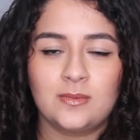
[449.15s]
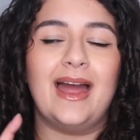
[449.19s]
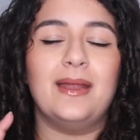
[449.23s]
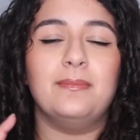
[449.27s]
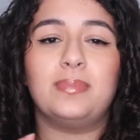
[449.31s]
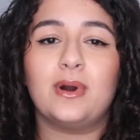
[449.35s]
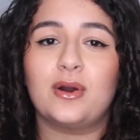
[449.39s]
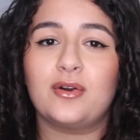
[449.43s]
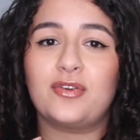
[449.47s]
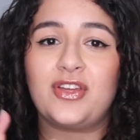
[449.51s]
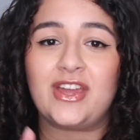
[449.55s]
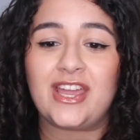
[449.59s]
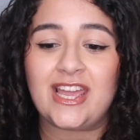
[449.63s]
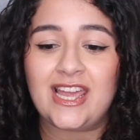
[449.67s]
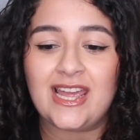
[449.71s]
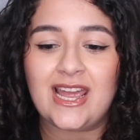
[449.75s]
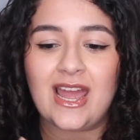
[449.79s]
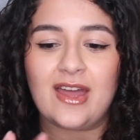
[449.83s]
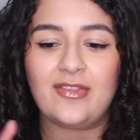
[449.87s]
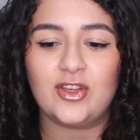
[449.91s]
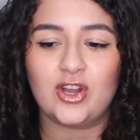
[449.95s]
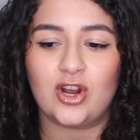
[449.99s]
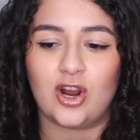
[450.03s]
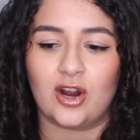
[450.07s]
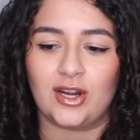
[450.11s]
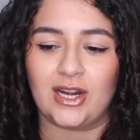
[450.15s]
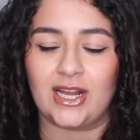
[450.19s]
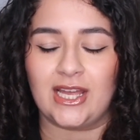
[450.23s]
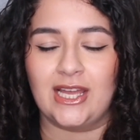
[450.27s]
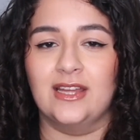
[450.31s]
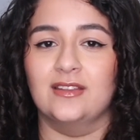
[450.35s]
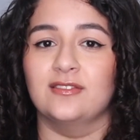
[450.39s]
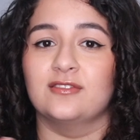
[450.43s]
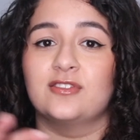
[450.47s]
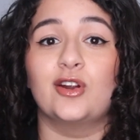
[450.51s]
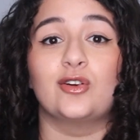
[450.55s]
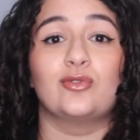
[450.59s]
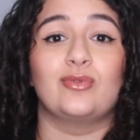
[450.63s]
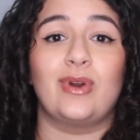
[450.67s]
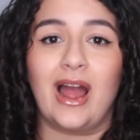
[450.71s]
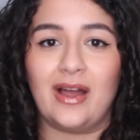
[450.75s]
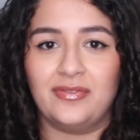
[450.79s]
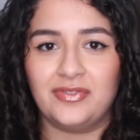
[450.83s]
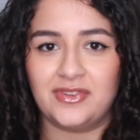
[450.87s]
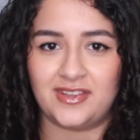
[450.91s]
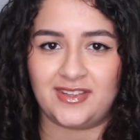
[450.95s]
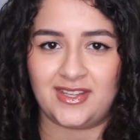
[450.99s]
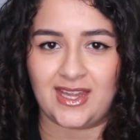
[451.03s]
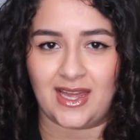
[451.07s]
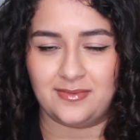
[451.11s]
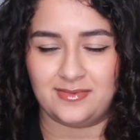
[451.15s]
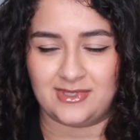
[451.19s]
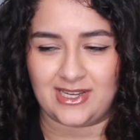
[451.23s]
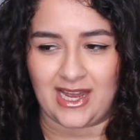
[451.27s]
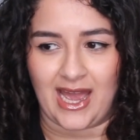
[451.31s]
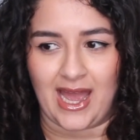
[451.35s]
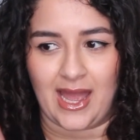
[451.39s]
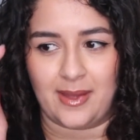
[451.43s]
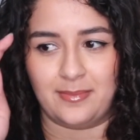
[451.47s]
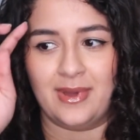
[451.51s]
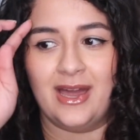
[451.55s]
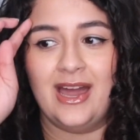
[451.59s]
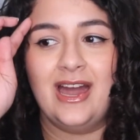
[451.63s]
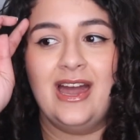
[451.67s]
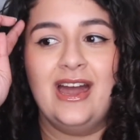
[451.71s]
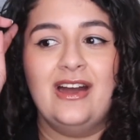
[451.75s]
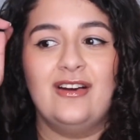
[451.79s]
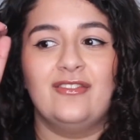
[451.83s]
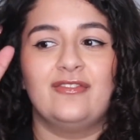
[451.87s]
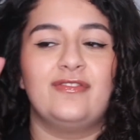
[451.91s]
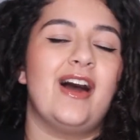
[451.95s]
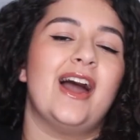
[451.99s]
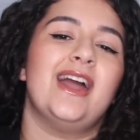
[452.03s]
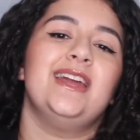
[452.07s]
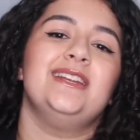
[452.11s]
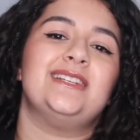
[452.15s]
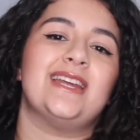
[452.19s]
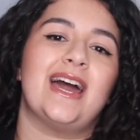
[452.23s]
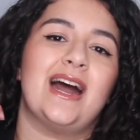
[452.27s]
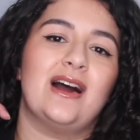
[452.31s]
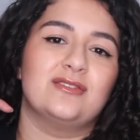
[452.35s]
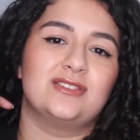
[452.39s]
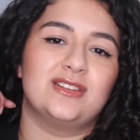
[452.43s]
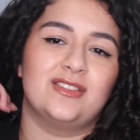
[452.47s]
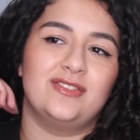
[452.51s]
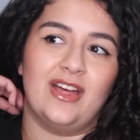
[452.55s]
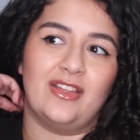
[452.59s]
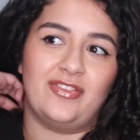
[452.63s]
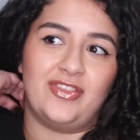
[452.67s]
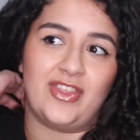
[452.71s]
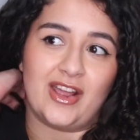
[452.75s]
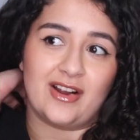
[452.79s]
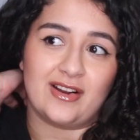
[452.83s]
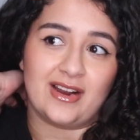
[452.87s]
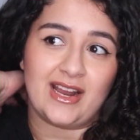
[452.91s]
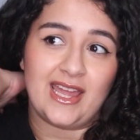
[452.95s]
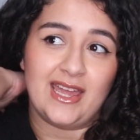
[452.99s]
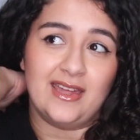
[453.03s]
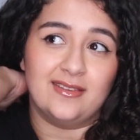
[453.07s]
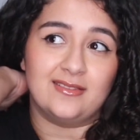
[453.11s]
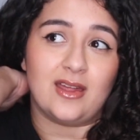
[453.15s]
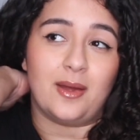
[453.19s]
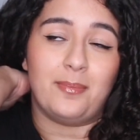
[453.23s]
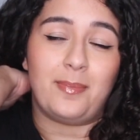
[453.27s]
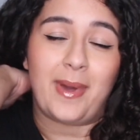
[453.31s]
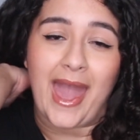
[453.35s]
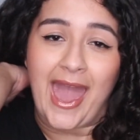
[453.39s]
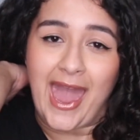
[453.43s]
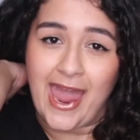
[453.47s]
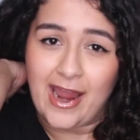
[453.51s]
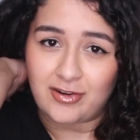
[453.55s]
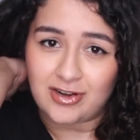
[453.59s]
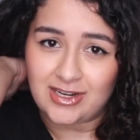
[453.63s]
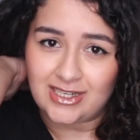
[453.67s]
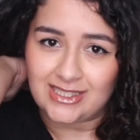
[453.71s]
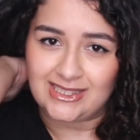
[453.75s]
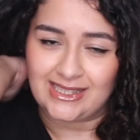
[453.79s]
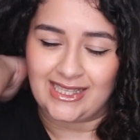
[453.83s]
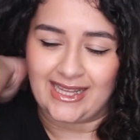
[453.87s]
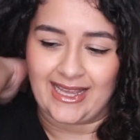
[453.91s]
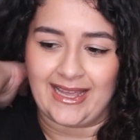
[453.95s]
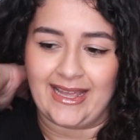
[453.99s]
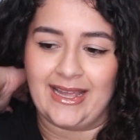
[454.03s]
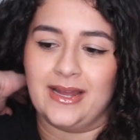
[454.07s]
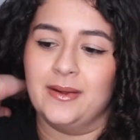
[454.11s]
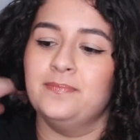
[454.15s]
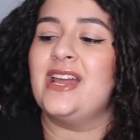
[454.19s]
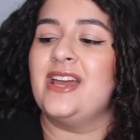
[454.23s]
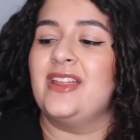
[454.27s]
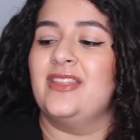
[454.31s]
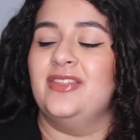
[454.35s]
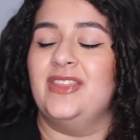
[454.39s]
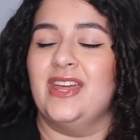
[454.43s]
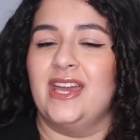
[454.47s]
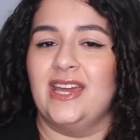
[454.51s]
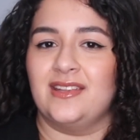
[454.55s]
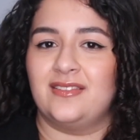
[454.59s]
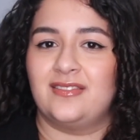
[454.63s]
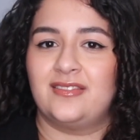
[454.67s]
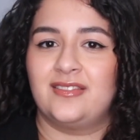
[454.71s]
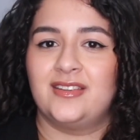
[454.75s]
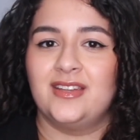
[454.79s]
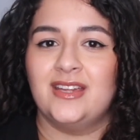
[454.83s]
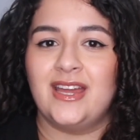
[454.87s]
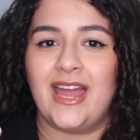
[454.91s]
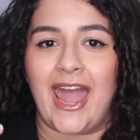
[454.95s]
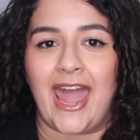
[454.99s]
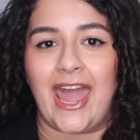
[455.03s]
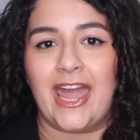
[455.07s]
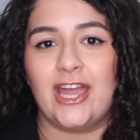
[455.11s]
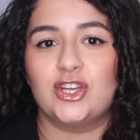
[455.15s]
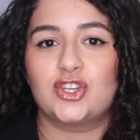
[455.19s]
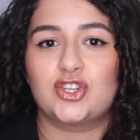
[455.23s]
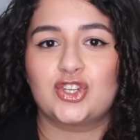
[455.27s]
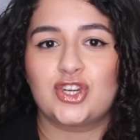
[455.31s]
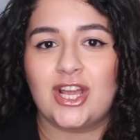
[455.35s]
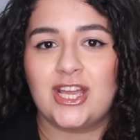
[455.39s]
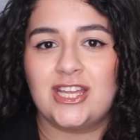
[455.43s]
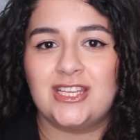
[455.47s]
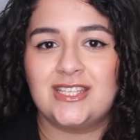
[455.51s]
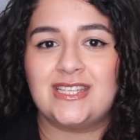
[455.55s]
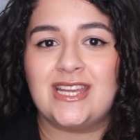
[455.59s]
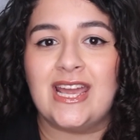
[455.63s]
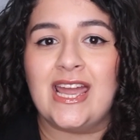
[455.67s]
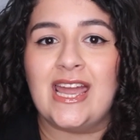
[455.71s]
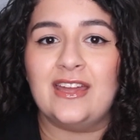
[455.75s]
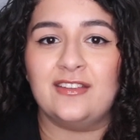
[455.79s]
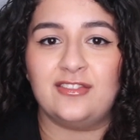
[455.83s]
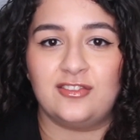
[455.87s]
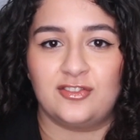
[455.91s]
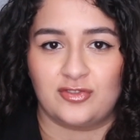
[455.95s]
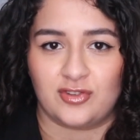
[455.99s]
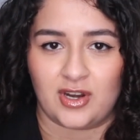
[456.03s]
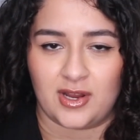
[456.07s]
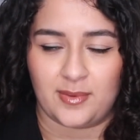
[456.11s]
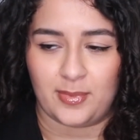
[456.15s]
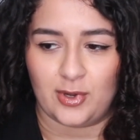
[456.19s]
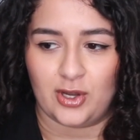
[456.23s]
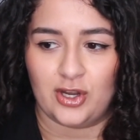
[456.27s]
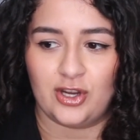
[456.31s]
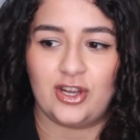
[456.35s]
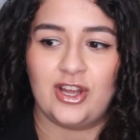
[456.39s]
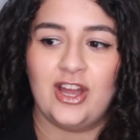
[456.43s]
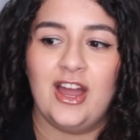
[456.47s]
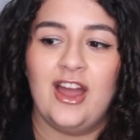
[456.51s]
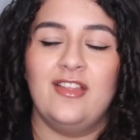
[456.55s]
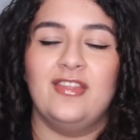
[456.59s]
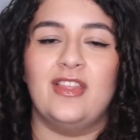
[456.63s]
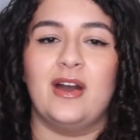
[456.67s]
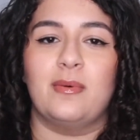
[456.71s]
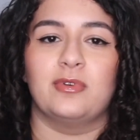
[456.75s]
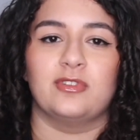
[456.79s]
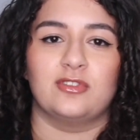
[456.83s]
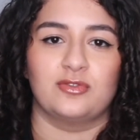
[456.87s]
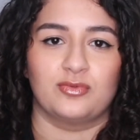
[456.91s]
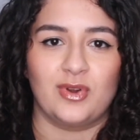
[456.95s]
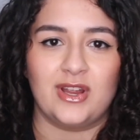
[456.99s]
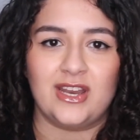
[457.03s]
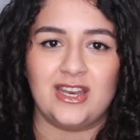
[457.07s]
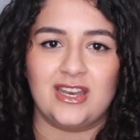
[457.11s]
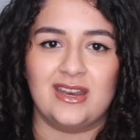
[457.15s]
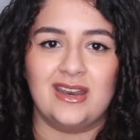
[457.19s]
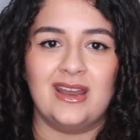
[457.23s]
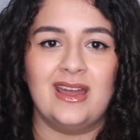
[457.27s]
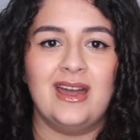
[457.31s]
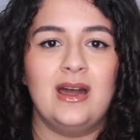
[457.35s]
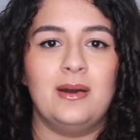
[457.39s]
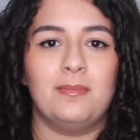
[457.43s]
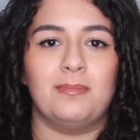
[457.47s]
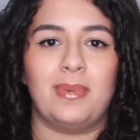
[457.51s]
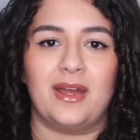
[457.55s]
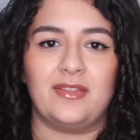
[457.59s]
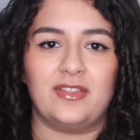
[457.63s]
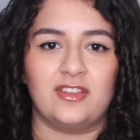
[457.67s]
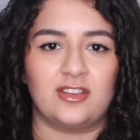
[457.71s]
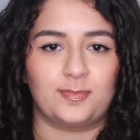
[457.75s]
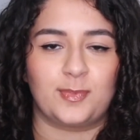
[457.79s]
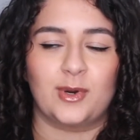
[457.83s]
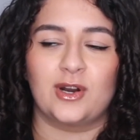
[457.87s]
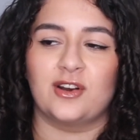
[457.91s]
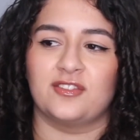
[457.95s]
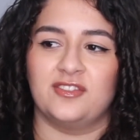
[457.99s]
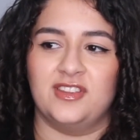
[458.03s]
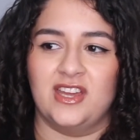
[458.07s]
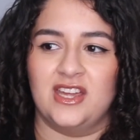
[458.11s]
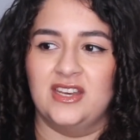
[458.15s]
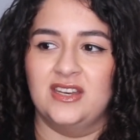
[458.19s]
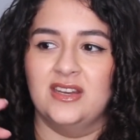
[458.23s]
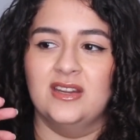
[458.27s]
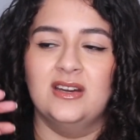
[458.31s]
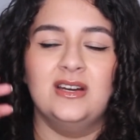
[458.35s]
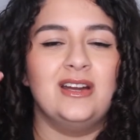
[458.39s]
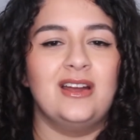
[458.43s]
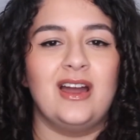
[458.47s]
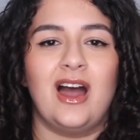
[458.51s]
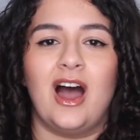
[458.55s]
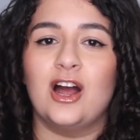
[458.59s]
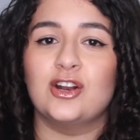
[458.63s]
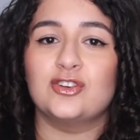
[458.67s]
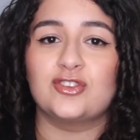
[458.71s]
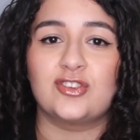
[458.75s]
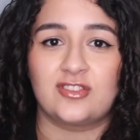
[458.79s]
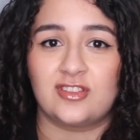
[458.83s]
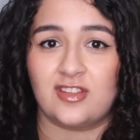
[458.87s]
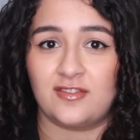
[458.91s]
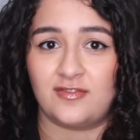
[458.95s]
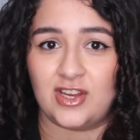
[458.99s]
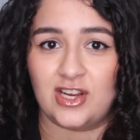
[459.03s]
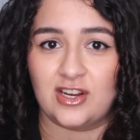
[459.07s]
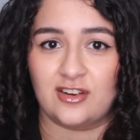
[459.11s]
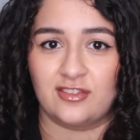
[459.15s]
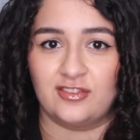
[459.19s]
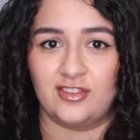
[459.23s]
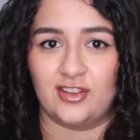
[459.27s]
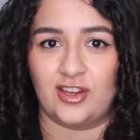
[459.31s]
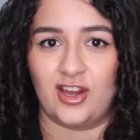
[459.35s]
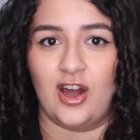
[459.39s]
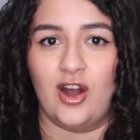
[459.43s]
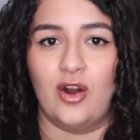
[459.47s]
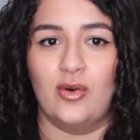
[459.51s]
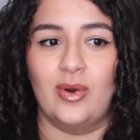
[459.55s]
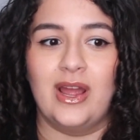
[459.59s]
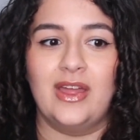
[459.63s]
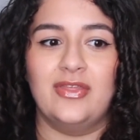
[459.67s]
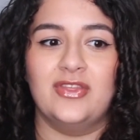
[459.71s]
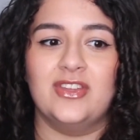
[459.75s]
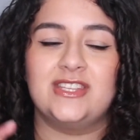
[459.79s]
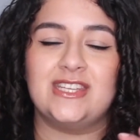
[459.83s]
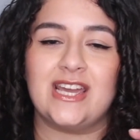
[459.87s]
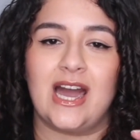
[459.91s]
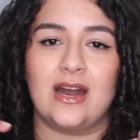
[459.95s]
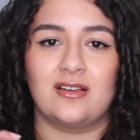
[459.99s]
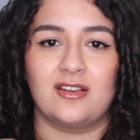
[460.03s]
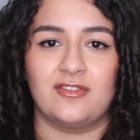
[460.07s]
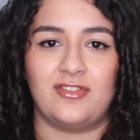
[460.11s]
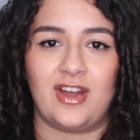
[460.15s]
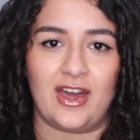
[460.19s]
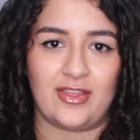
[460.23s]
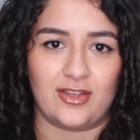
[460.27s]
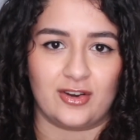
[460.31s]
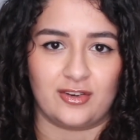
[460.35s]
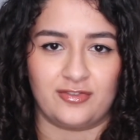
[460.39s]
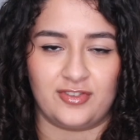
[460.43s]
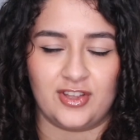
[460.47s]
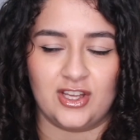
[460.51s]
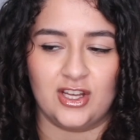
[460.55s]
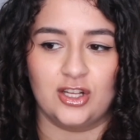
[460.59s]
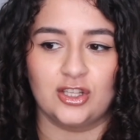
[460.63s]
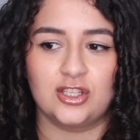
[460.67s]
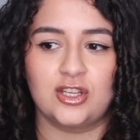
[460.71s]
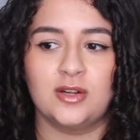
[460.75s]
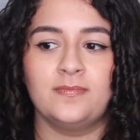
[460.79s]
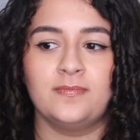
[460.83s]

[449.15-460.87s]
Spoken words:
And both he and the Guardians, around the same time, find out that there is apparently this ancient history book that was written by this person hundreds of years ago in the town of Heatherfield,